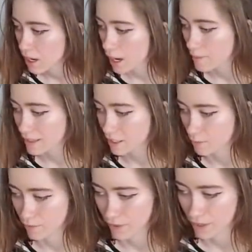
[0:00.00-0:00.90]
I mean, I think
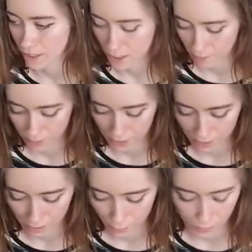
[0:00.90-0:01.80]
it'll be fine, and I, I,
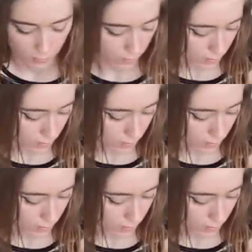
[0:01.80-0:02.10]
I would,